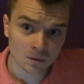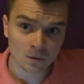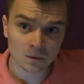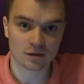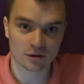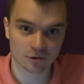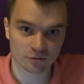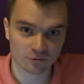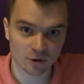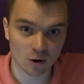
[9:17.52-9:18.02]

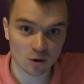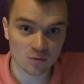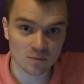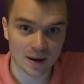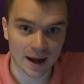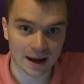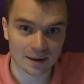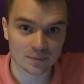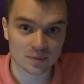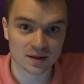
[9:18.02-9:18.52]
The
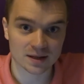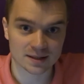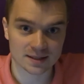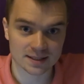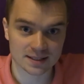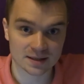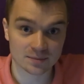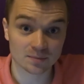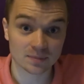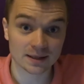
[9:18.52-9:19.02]
roadmap is
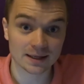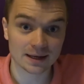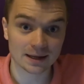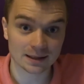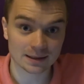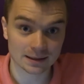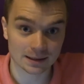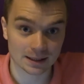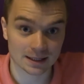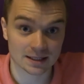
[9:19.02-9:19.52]
simply a
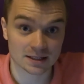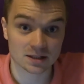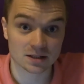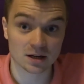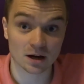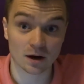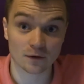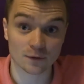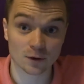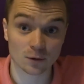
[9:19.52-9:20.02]
list
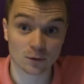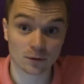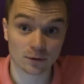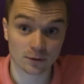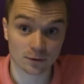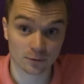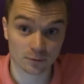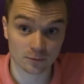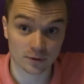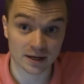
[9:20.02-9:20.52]
of your
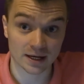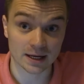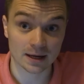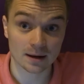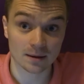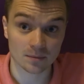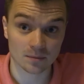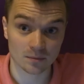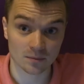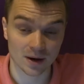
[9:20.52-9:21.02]
3
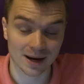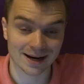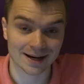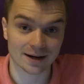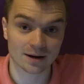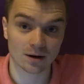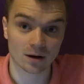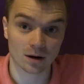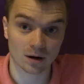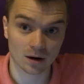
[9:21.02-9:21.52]

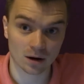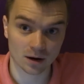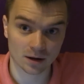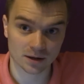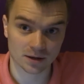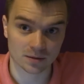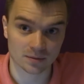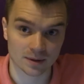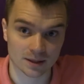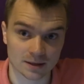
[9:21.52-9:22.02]
main
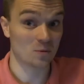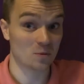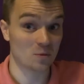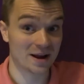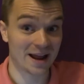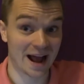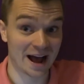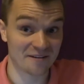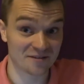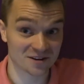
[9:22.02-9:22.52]
arguments.
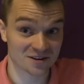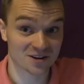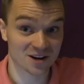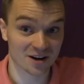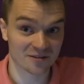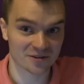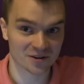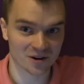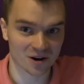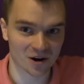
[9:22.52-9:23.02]
We haven't
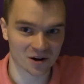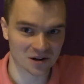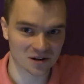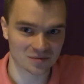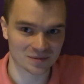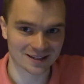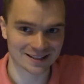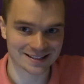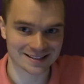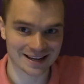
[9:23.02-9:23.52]
covered
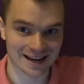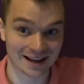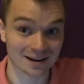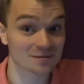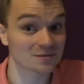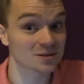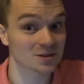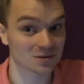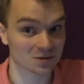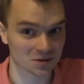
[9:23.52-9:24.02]
arguments
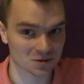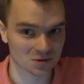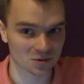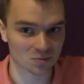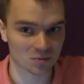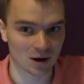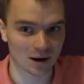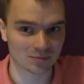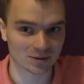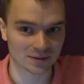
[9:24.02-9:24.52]
yet, so this will
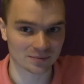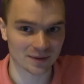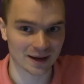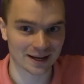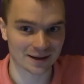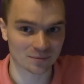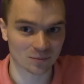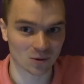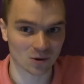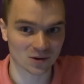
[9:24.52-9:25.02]
probably
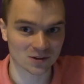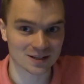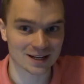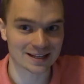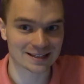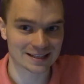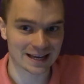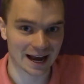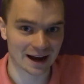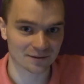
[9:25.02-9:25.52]
make more
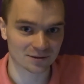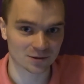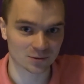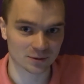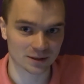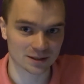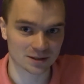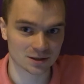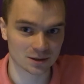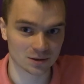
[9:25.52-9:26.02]
sense after
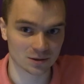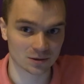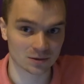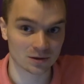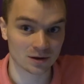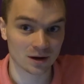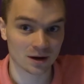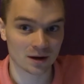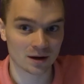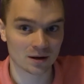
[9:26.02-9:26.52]
we do.